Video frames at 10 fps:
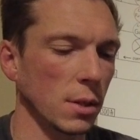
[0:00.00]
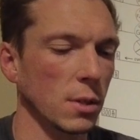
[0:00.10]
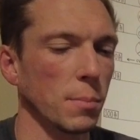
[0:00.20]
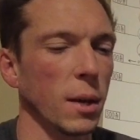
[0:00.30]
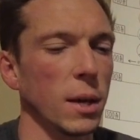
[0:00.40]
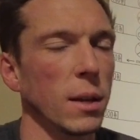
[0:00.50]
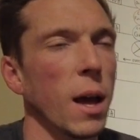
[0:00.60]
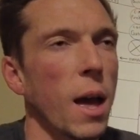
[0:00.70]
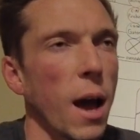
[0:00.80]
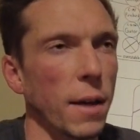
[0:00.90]
explained.
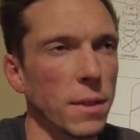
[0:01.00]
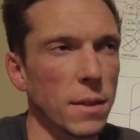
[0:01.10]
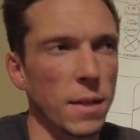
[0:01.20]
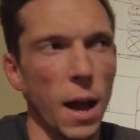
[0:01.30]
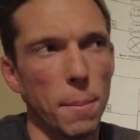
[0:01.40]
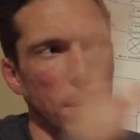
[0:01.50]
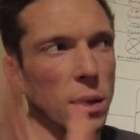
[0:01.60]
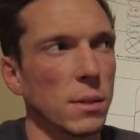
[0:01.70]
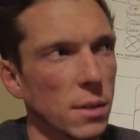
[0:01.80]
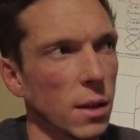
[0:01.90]
I think that
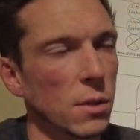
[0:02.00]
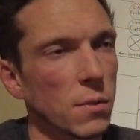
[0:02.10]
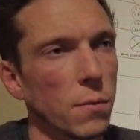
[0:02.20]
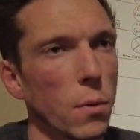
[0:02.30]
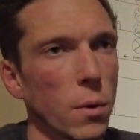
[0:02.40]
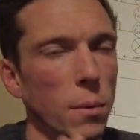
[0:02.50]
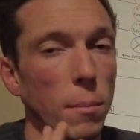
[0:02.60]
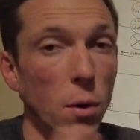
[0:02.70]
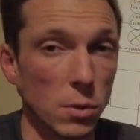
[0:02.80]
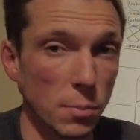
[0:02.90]
makes sense for
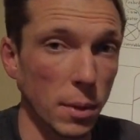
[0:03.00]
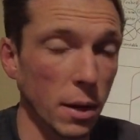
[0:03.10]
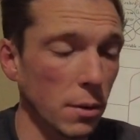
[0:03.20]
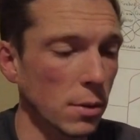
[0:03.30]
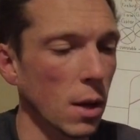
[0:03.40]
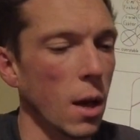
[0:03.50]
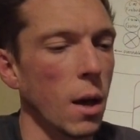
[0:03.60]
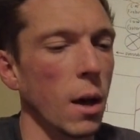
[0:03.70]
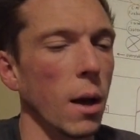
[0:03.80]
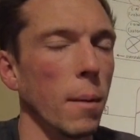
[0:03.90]
most players.
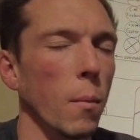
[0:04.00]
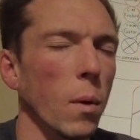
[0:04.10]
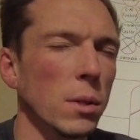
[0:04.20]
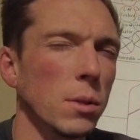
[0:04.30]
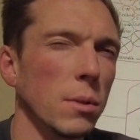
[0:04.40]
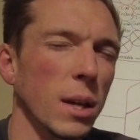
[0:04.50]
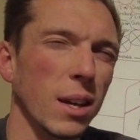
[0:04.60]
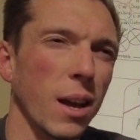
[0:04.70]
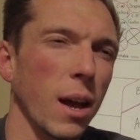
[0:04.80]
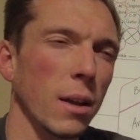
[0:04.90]
Once you
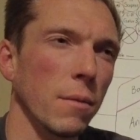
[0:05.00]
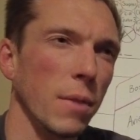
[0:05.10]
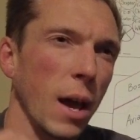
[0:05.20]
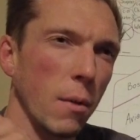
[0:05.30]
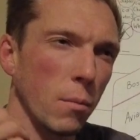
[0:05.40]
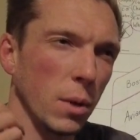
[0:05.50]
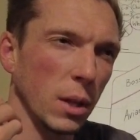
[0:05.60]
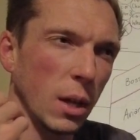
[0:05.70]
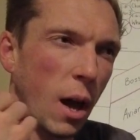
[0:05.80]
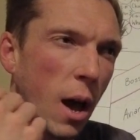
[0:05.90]
get kind of that
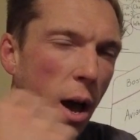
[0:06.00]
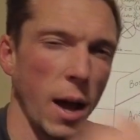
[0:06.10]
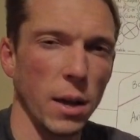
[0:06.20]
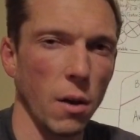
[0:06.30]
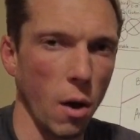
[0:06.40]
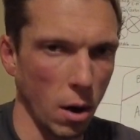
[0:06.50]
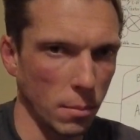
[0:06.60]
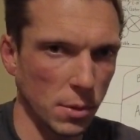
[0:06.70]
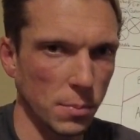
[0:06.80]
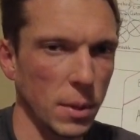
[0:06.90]
really high
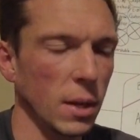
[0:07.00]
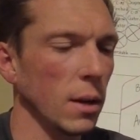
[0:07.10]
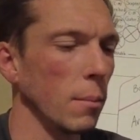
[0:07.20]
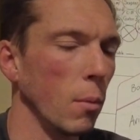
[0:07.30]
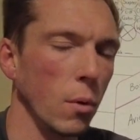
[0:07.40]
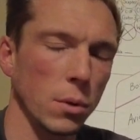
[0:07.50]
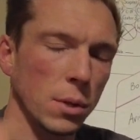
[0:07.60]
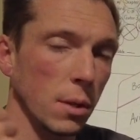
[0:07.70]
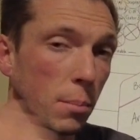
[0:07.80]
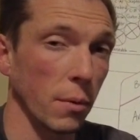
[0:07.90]
arm speed and more
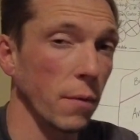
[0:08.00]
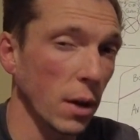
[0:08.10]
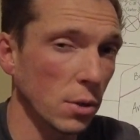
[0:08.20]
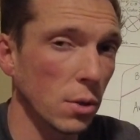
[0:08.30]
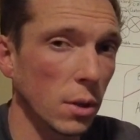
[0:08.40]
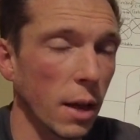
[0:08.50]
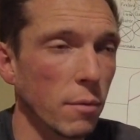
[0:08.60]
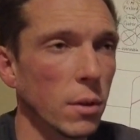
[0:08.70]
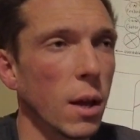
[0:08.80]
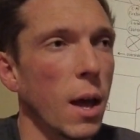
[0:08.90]
to the professional
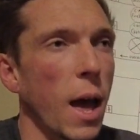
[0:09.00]
level,